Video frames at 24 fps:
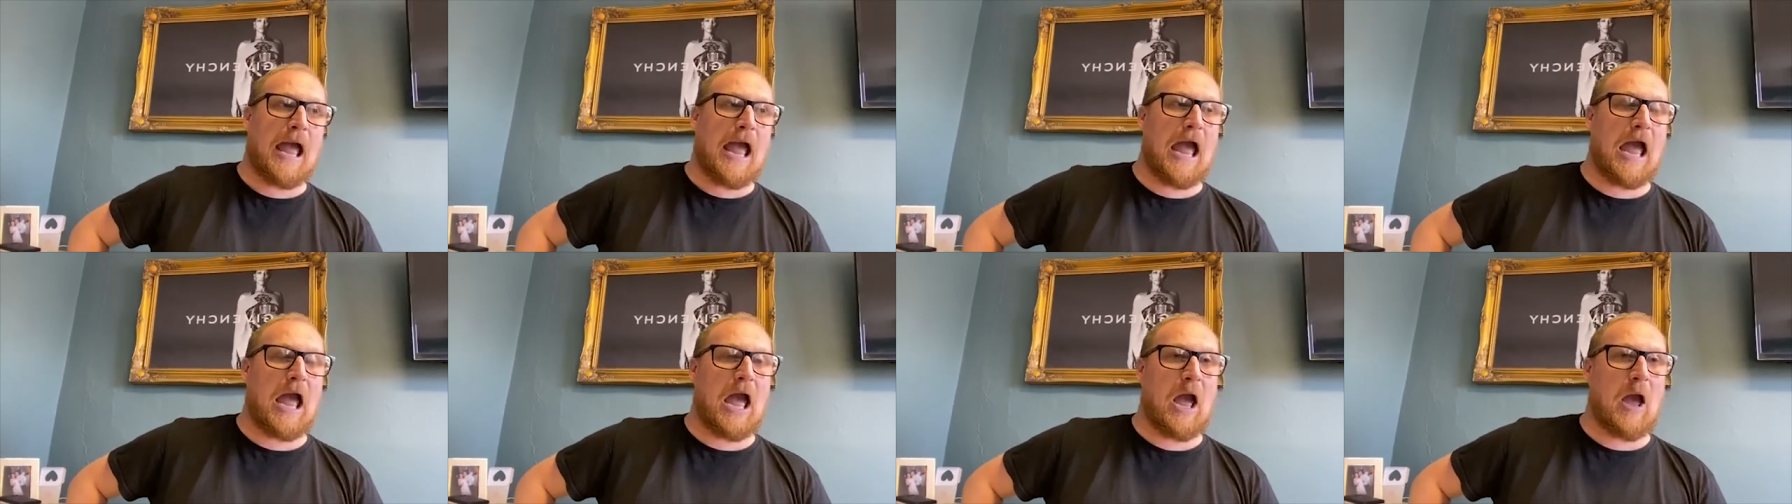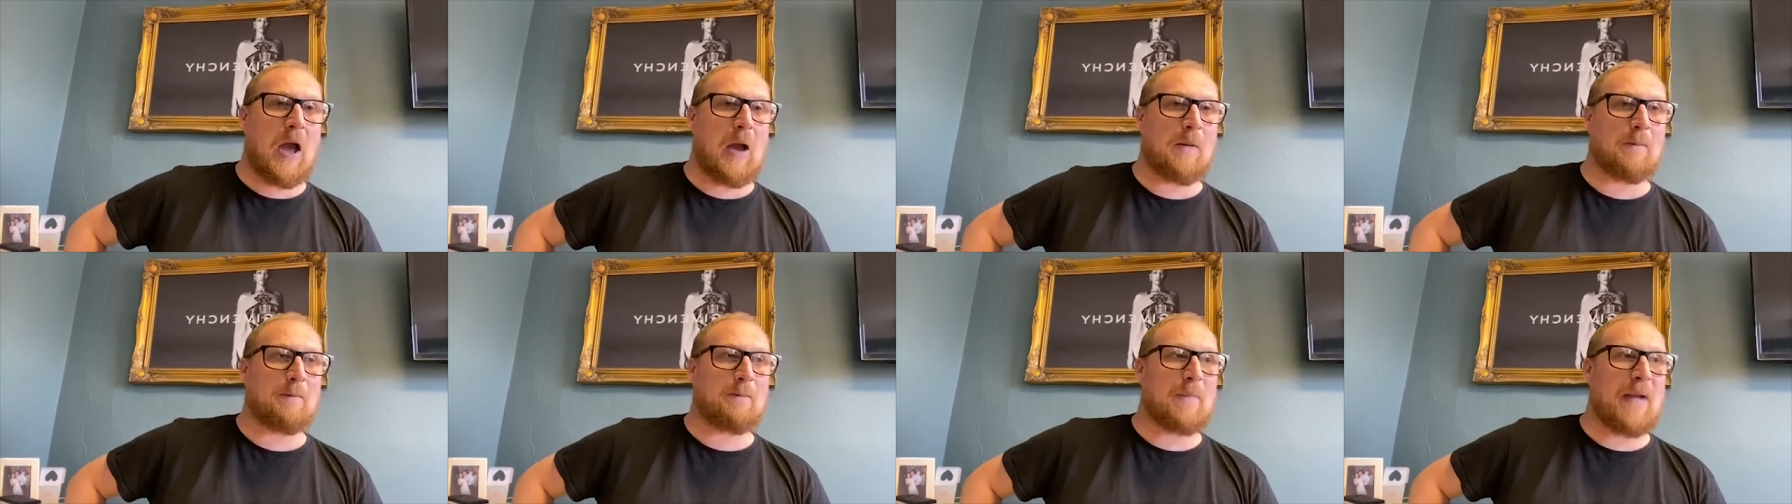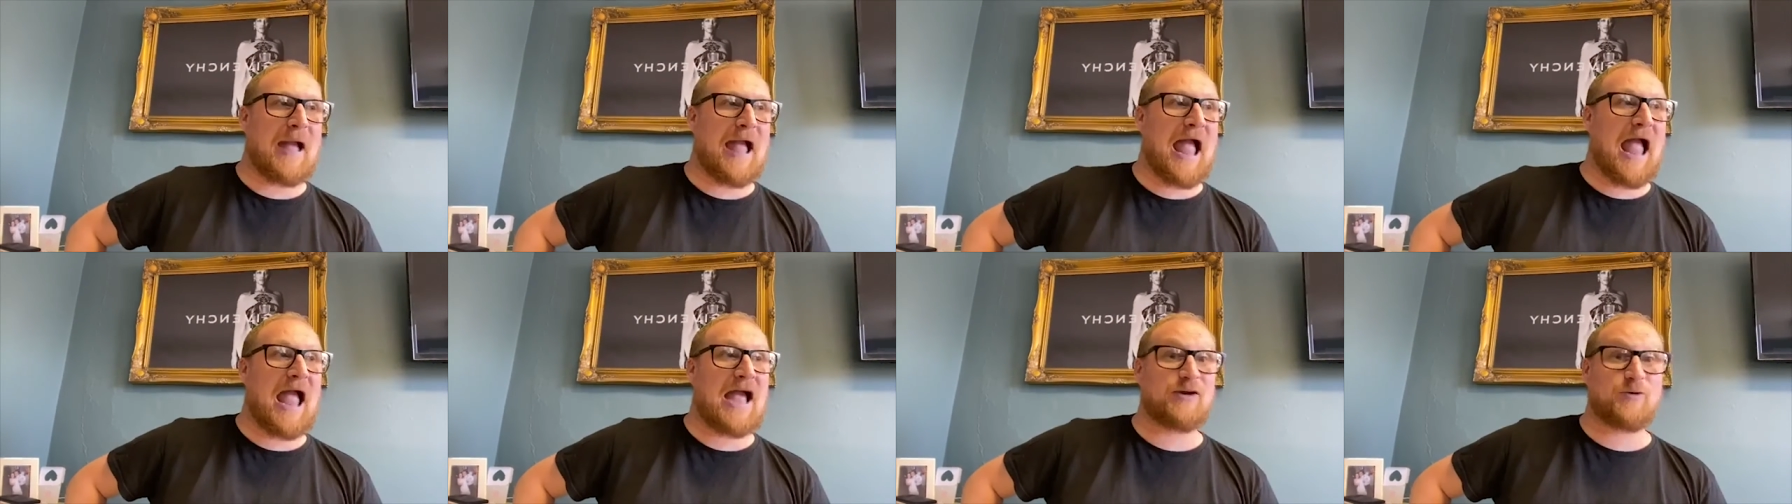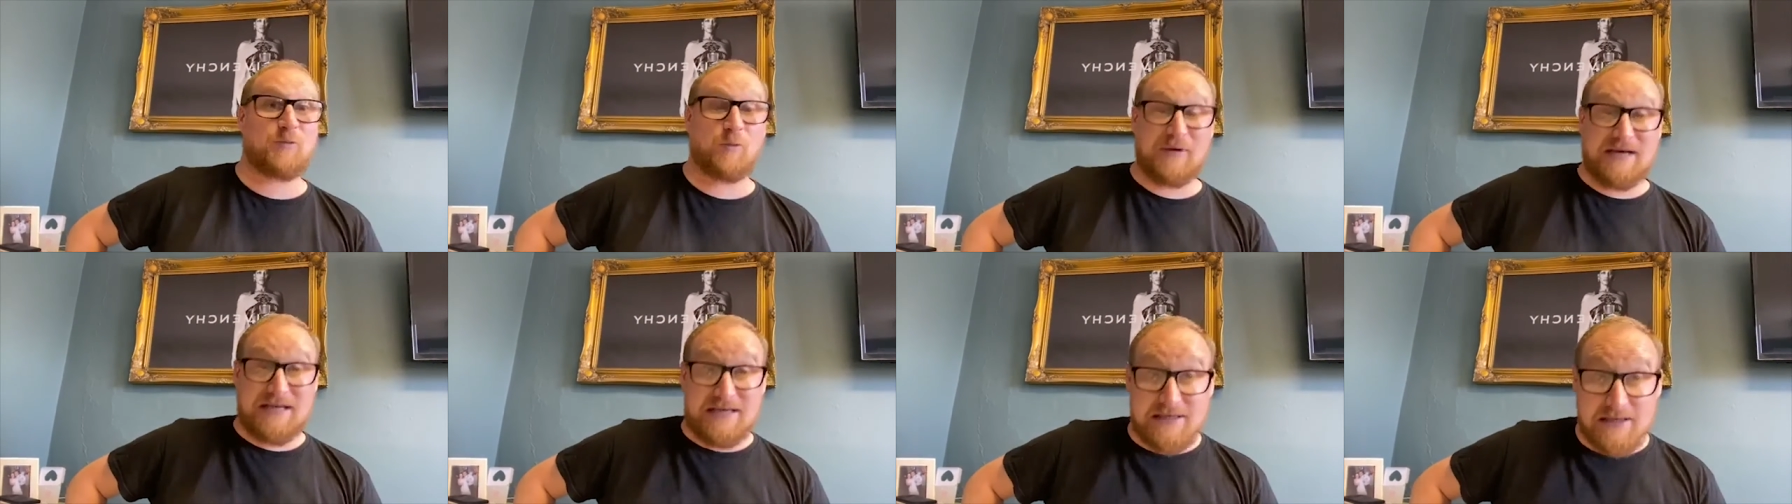
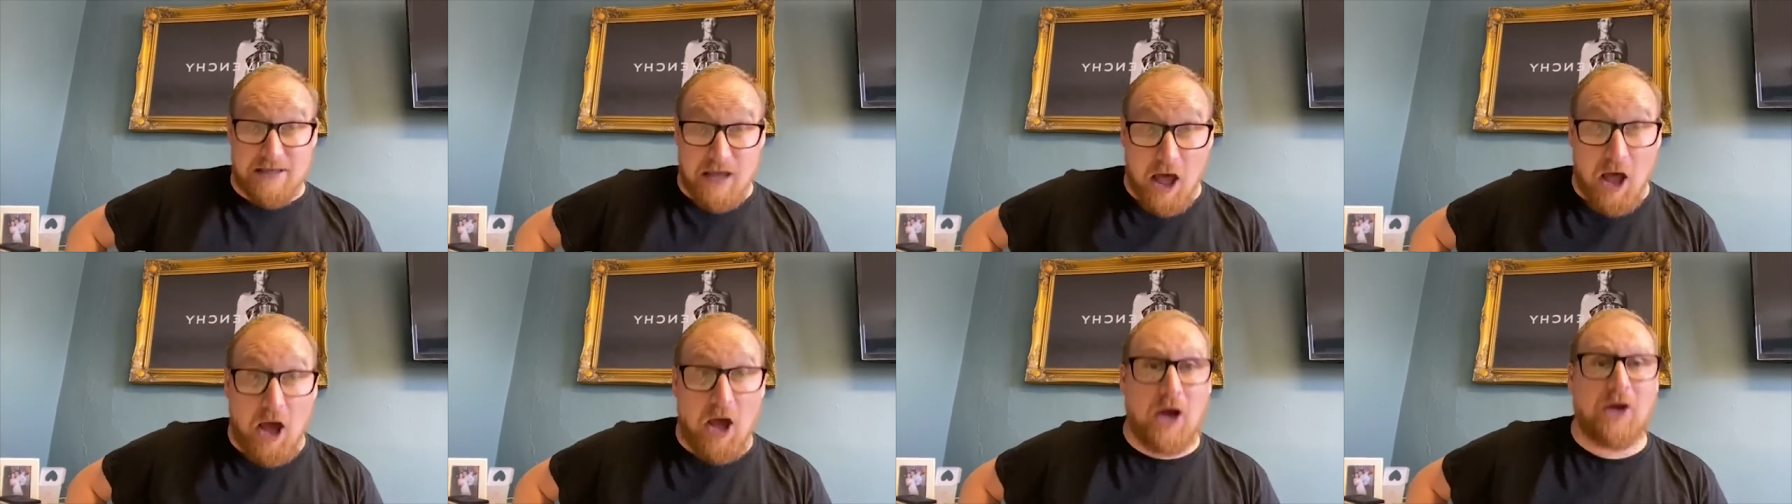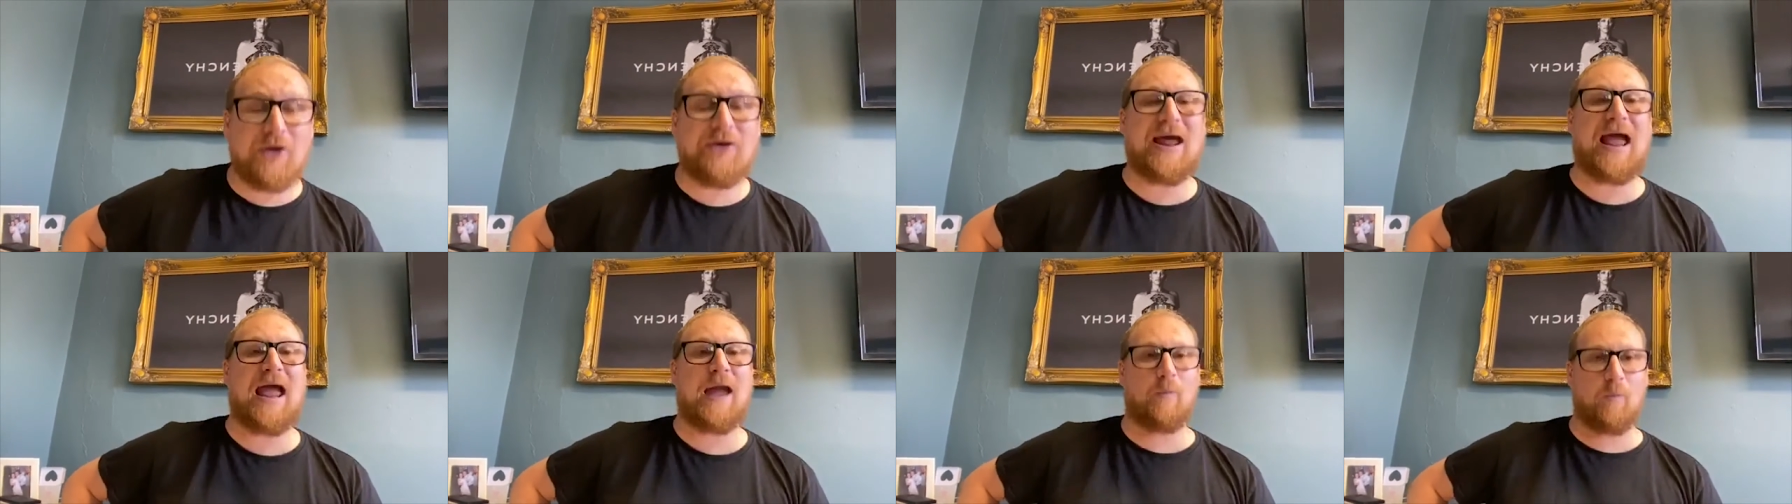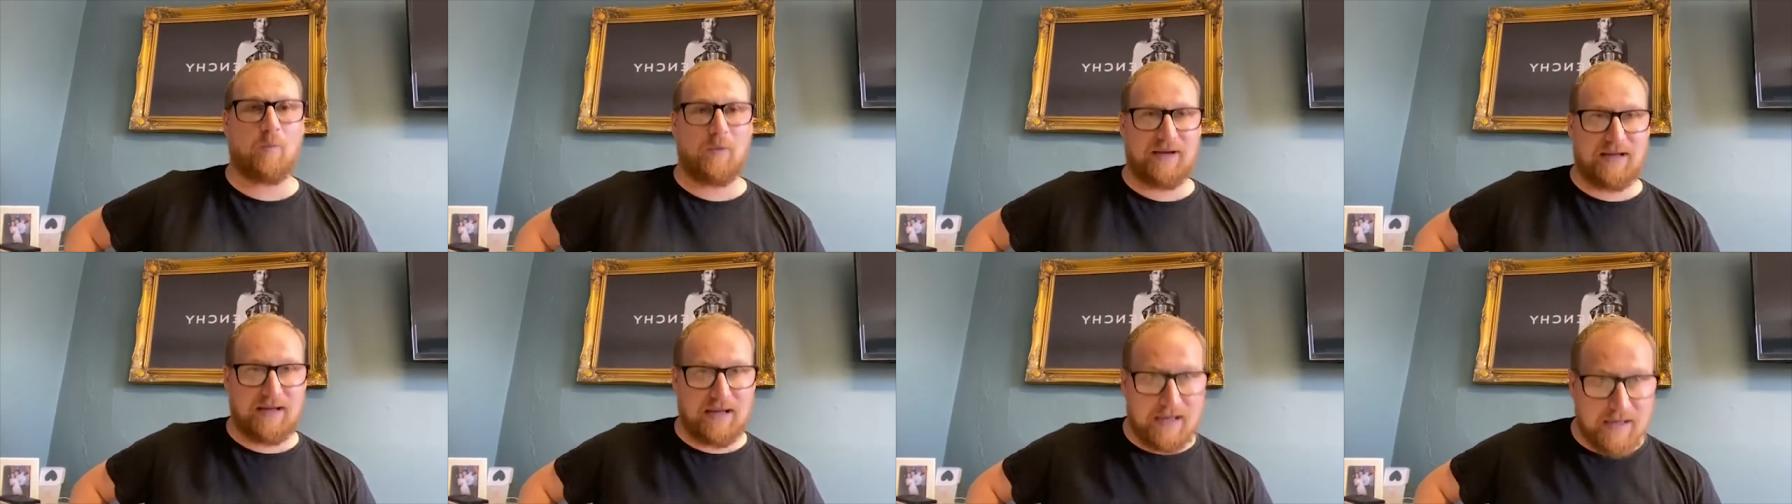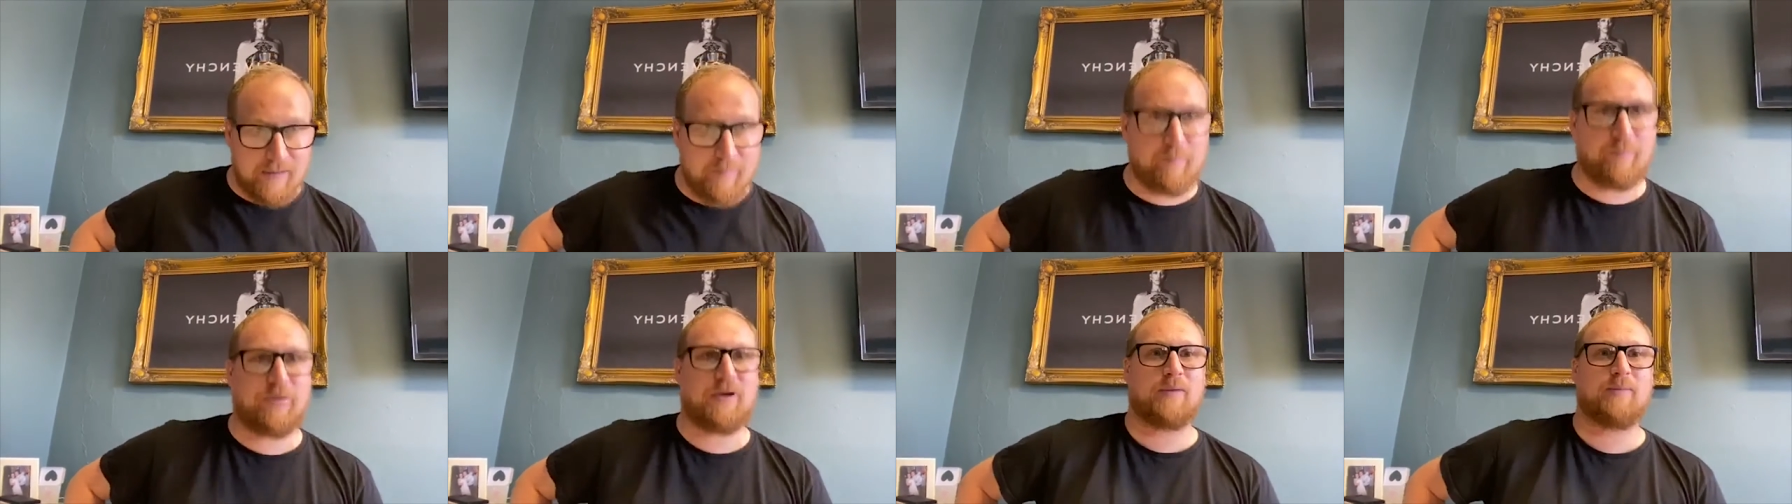And we learn and we
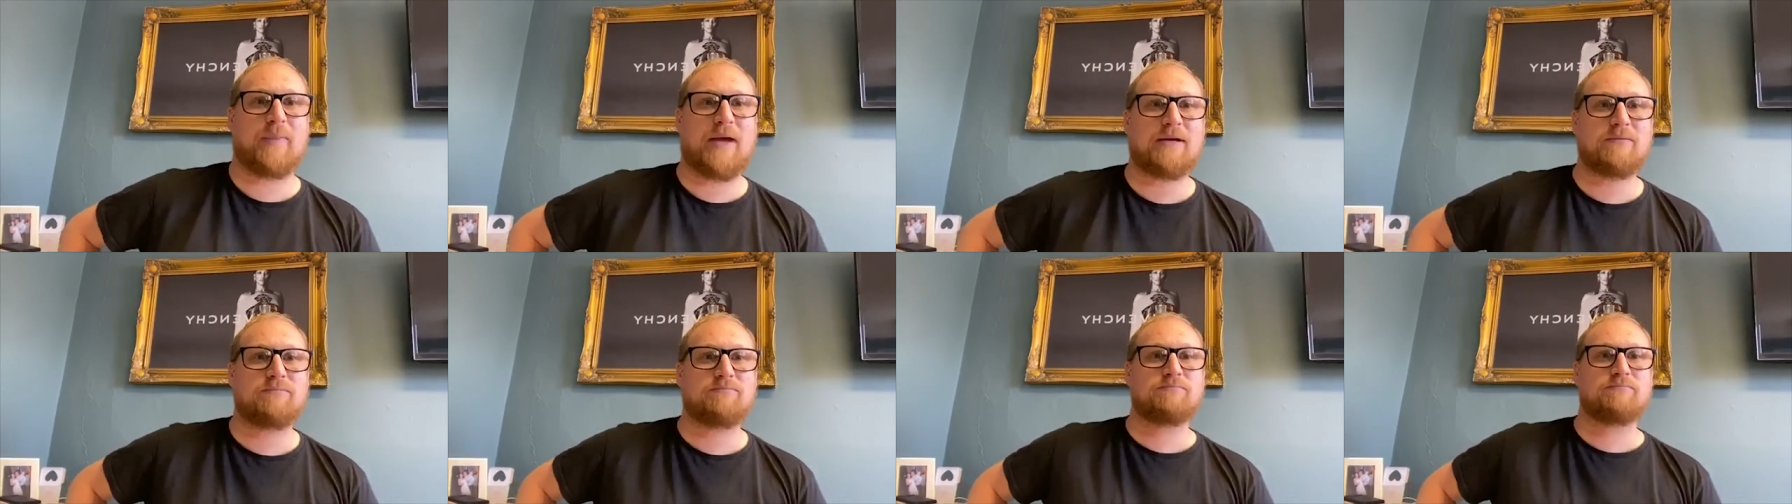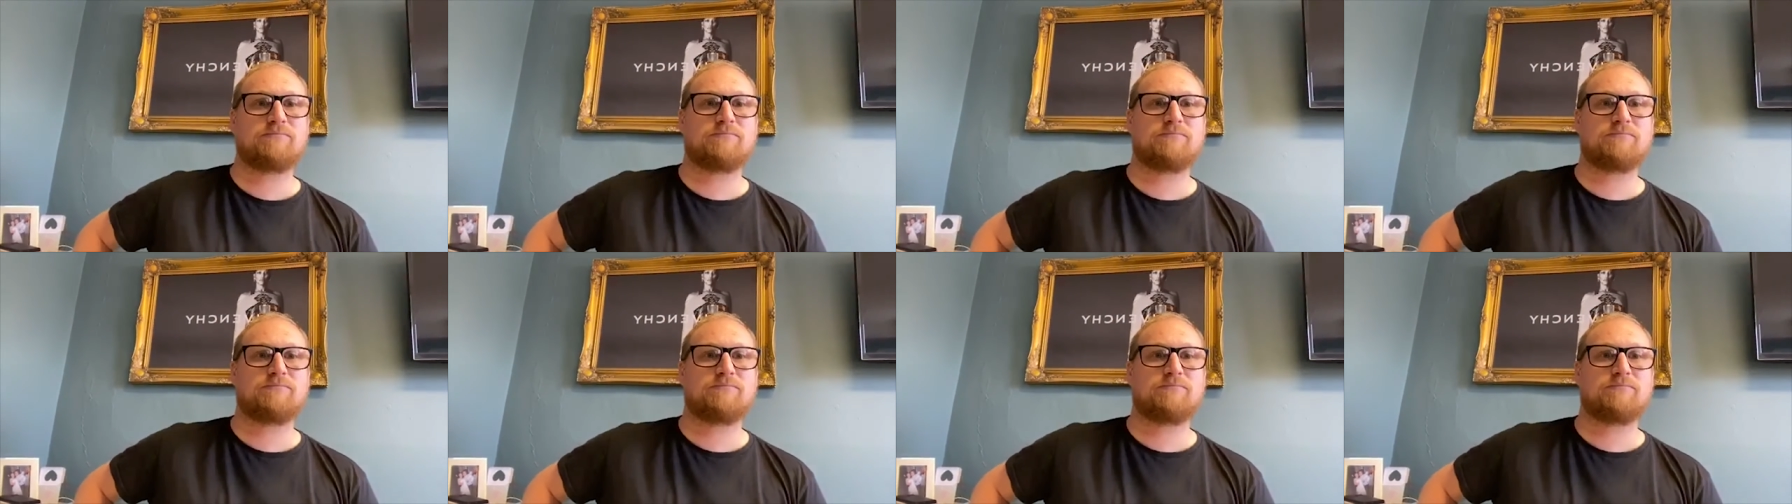implement.